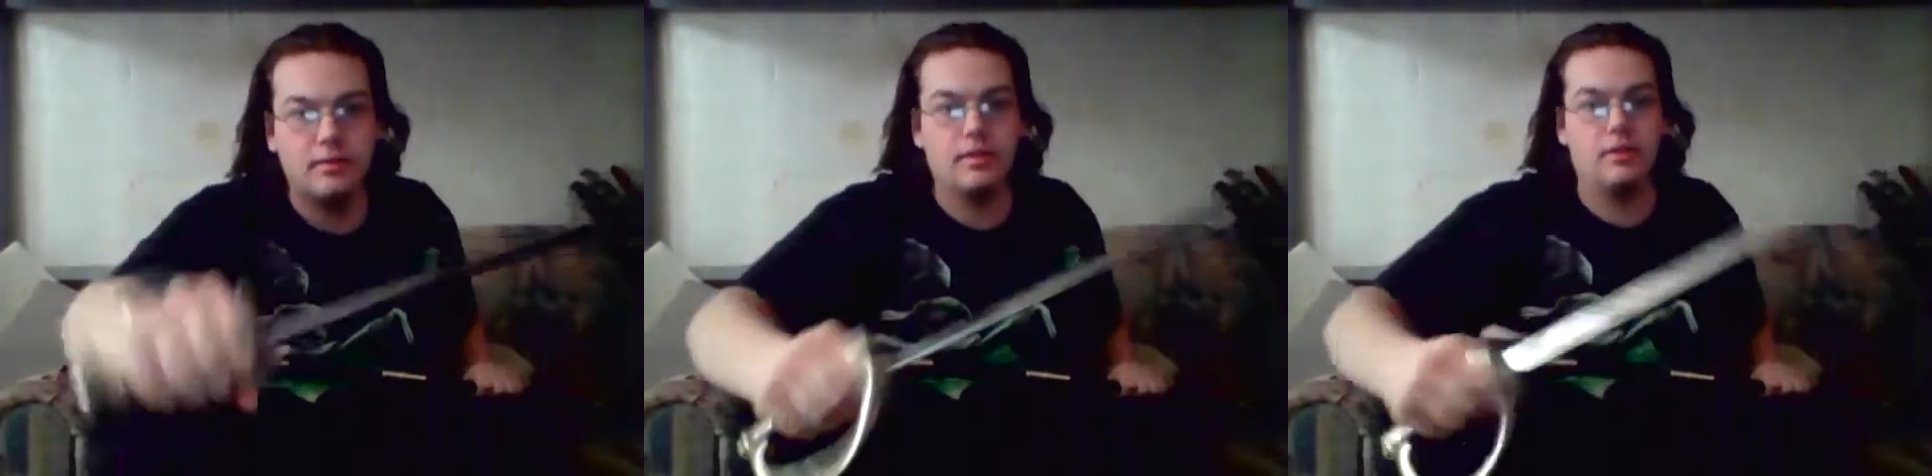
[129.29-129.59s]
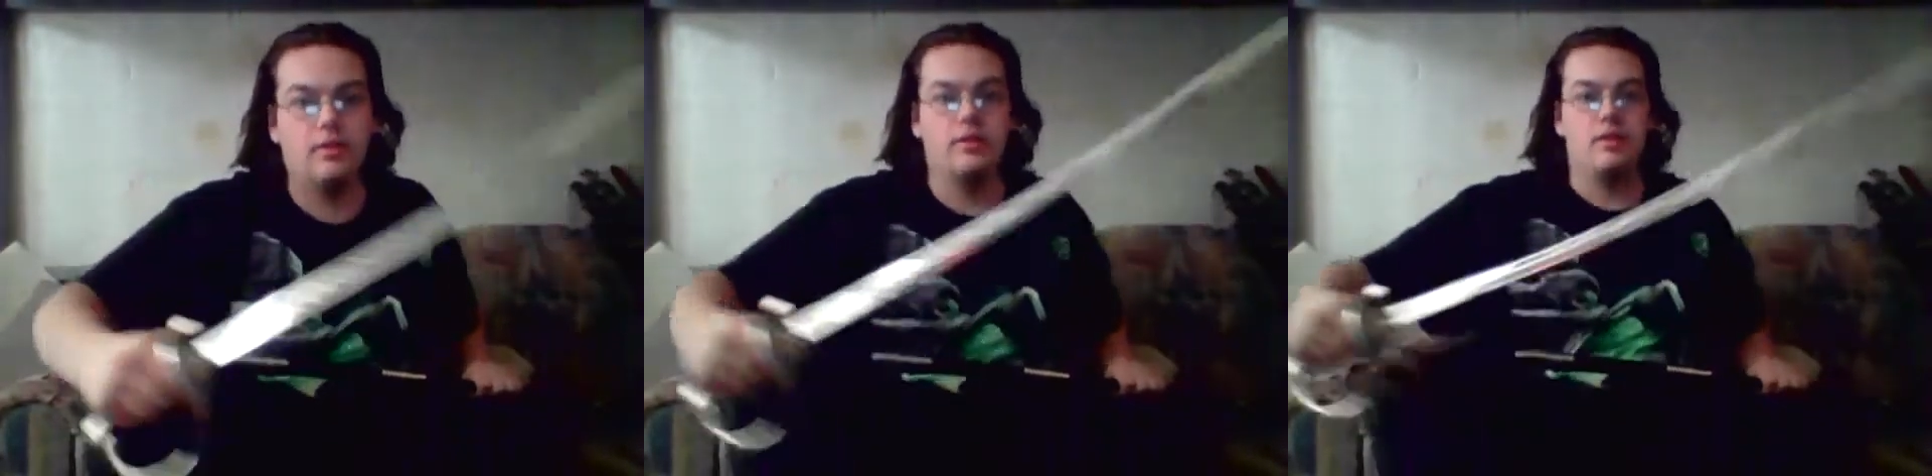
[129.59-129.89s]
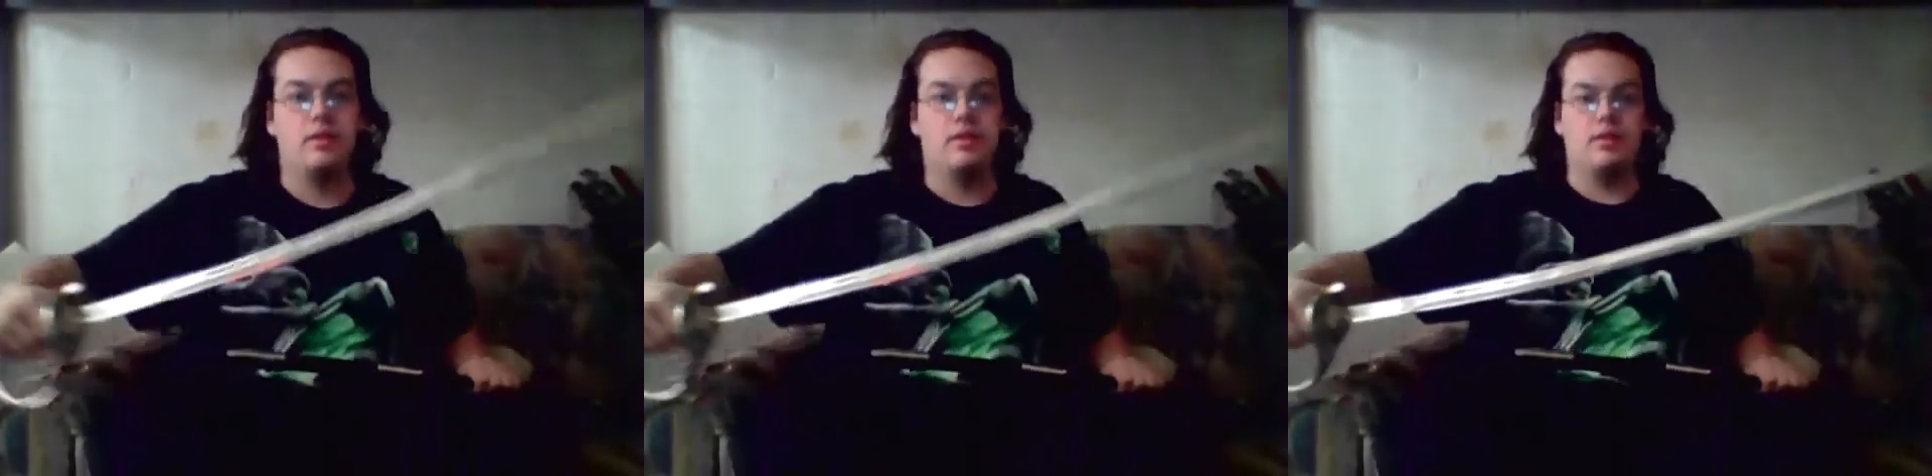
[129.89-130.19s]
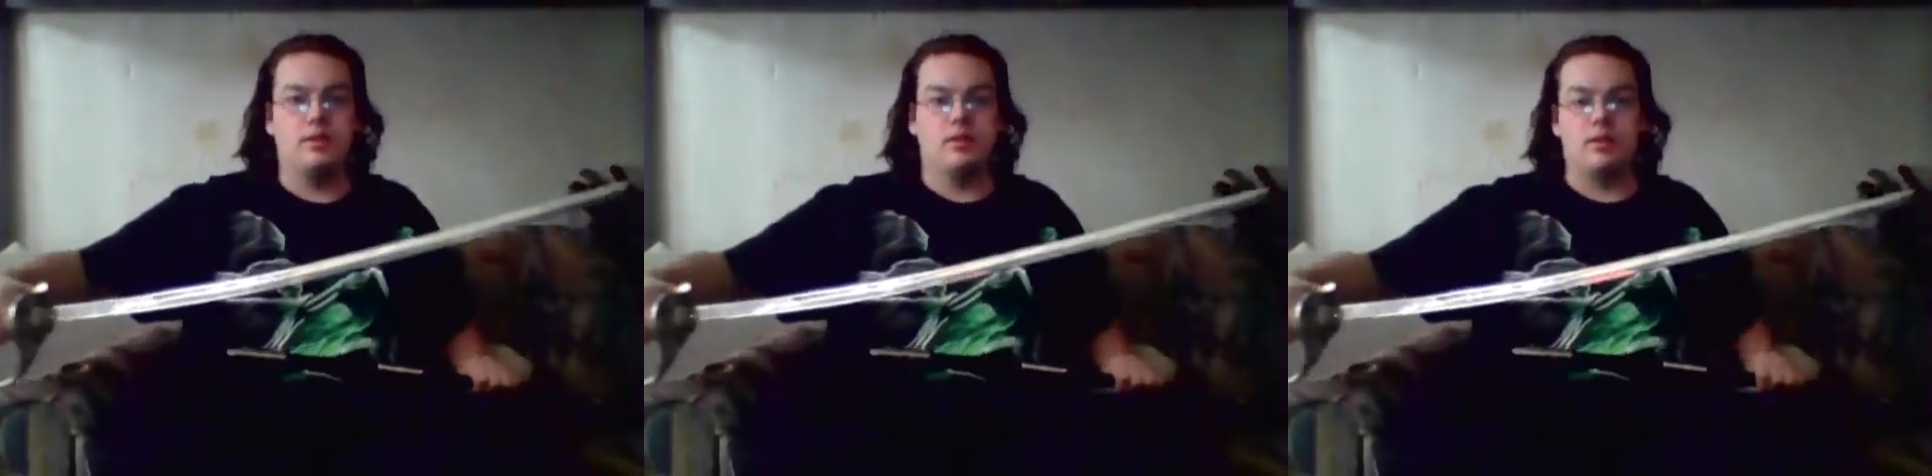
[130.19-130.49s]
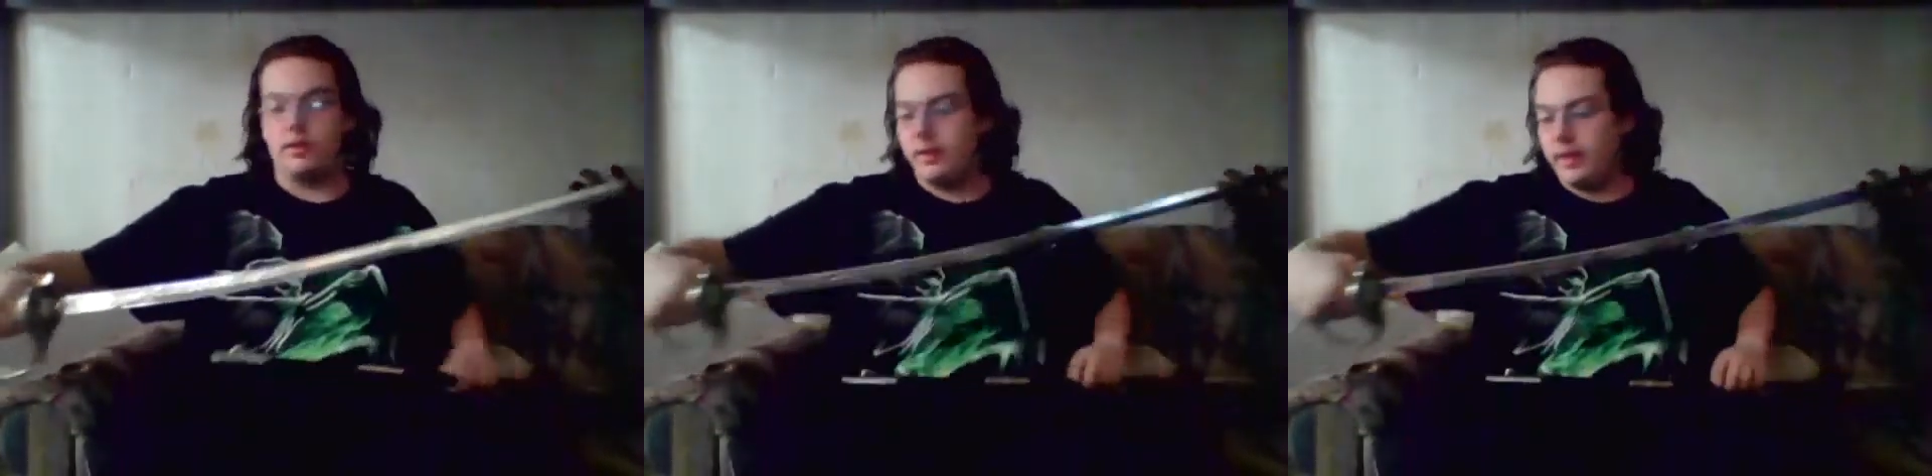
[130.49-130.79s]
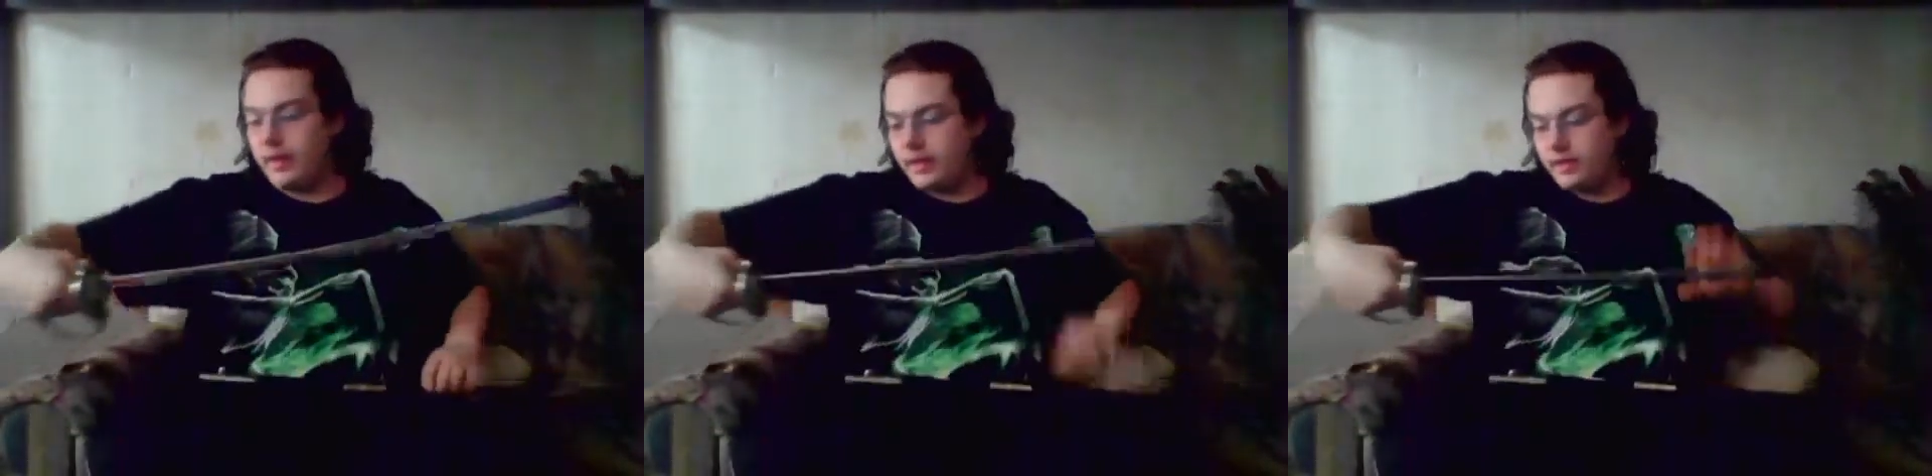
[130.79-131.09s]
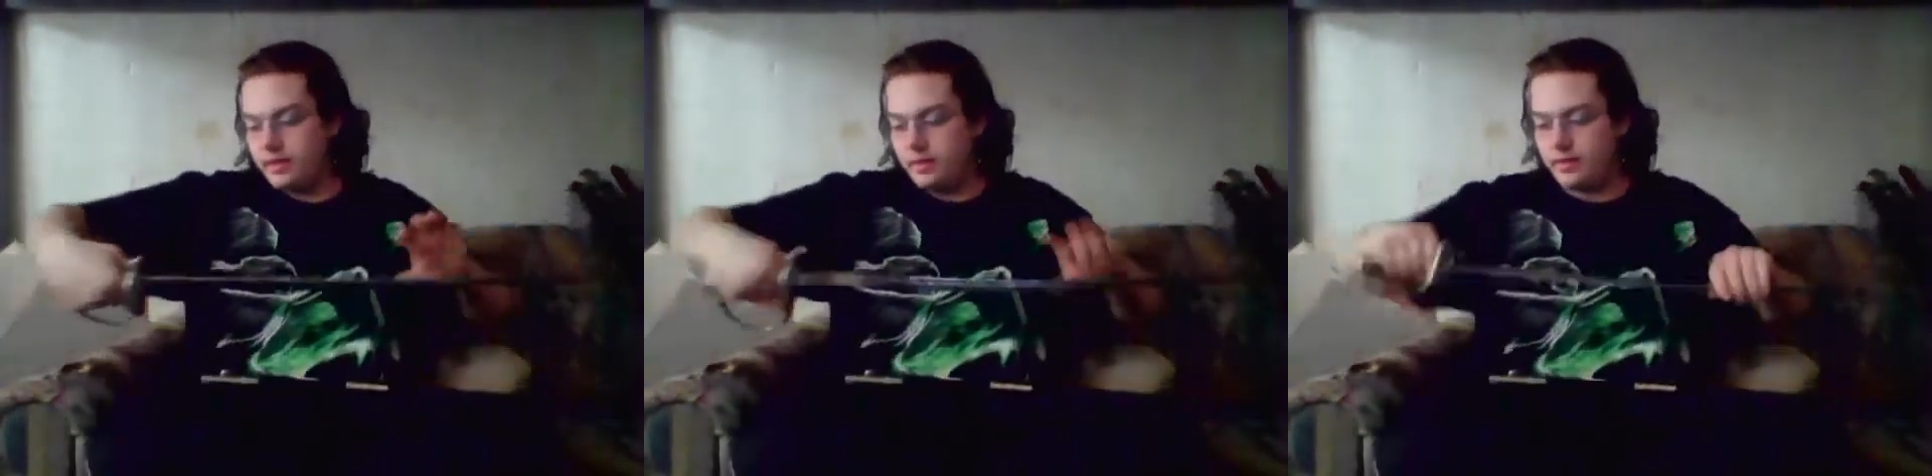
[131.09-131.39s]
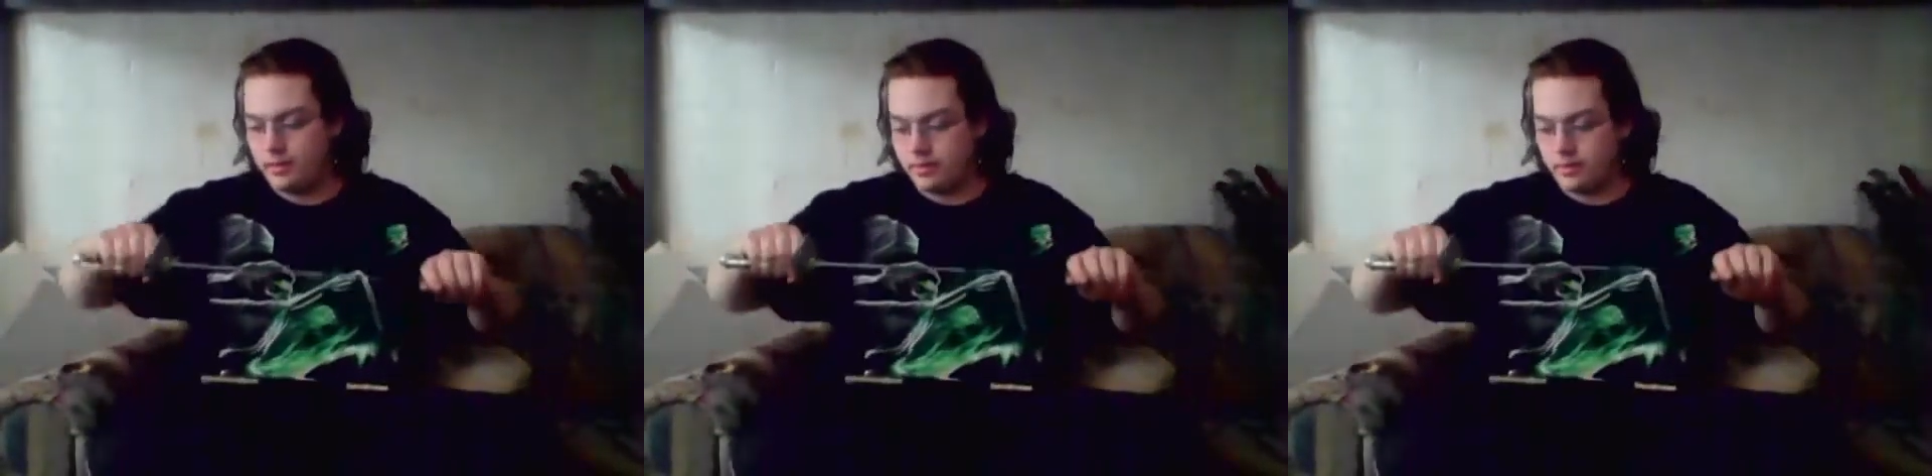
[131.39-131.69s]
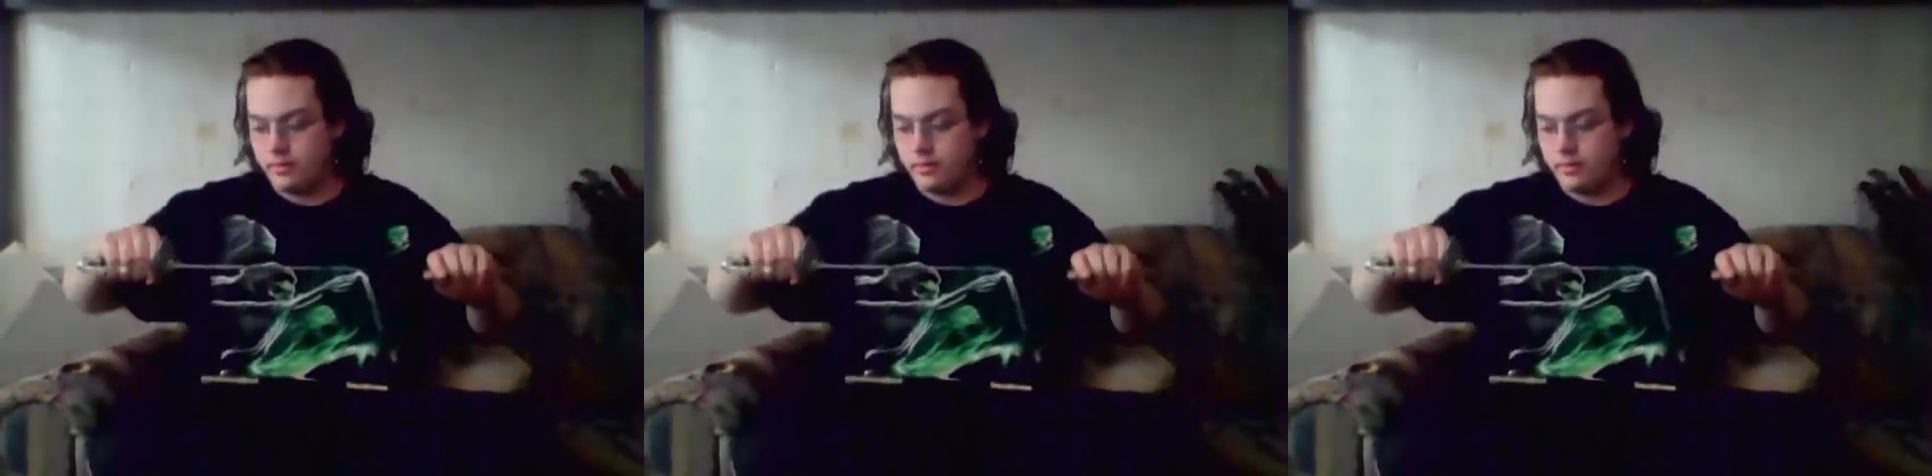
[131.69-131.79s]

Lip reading: You know, it has